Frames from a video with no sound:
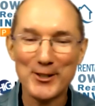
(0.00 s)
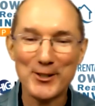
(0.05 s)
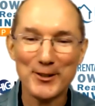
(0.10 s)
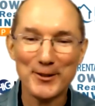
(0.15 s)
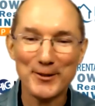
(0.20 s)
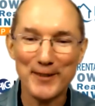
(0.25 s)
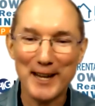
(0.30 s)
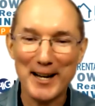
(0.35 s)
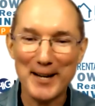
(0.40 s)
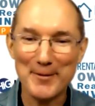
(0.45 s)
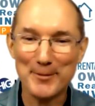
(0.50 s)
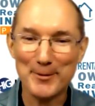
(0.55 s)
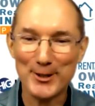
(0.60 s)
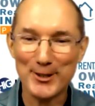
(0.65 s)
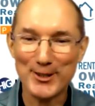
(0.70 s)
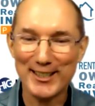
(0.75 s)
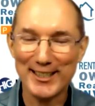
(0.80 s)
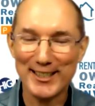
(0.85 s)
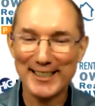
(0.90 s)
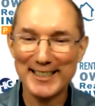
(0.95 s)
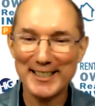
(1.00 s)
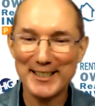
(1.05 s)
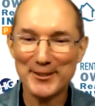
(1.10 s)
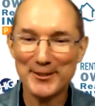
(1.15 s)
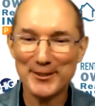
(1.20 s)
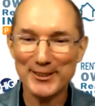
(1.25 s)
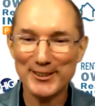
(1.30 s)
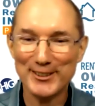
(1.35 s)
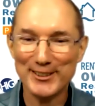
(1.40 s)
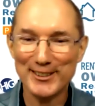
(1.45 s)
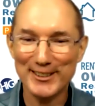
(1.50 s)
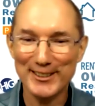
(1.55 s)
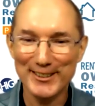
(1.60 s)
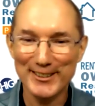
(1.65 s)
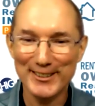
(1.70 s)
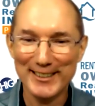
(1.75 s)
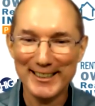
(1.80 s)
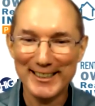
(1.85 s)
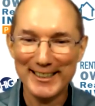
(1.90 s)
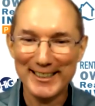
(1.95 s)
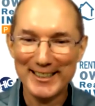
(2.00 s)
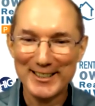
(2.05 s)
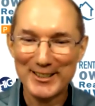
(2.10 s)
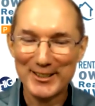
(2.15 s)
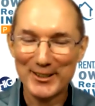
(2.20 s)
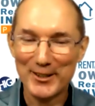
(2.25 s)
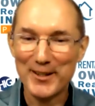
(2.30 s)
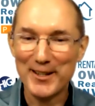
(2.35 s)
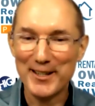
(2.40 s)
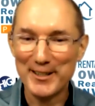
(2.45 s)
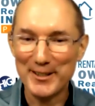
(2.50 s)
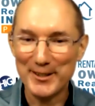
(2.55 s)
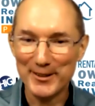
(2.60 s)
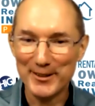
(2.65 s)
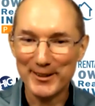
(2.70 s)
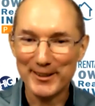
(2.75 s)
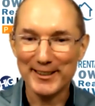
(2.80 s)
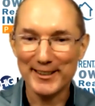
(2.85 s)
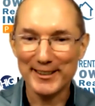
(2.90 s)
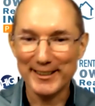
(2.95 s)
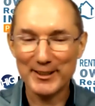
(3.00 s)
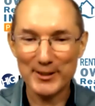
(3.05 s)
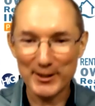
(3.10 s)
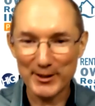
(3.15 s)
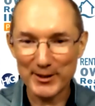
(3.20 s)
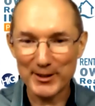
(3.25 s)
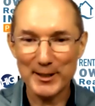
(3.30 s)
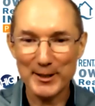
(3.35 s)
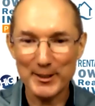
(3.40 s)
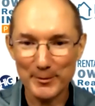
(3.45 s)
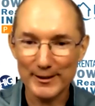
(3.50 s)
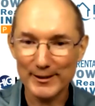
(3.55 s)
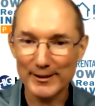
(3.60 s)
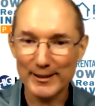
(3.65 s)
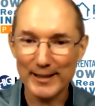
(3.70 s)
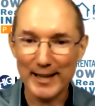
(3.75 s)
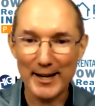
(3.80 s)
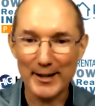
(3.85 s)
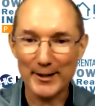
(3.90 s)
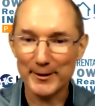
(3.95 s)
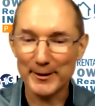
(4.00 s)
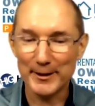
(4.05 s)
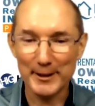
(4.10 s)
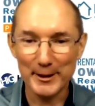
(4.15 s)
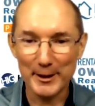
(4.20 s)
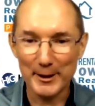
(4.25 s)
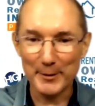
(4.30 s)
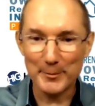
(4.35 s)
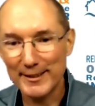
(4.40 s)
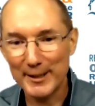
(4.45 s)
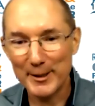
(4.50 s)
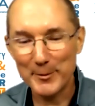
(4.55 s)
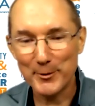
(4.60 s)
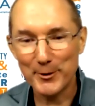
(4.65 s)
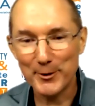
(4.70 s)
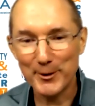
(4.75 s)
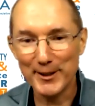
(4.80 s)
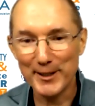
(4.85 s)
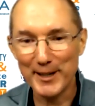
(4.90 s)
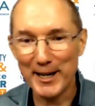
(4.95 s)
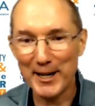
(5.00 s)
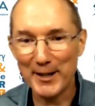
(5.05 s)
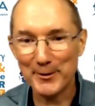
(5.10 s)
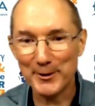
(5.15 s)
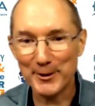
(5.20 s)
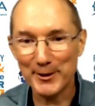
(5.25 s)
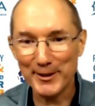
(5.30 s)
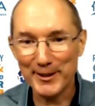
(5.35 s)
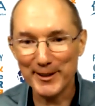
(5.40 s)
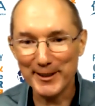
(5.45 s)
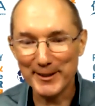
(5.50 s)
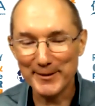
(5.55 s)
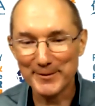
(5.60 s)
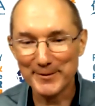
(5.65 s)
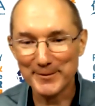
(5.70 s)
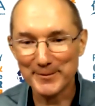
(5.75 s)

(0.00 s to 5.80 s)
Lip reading: your 5% equal to, so that you can just keep laddering upward and onward there?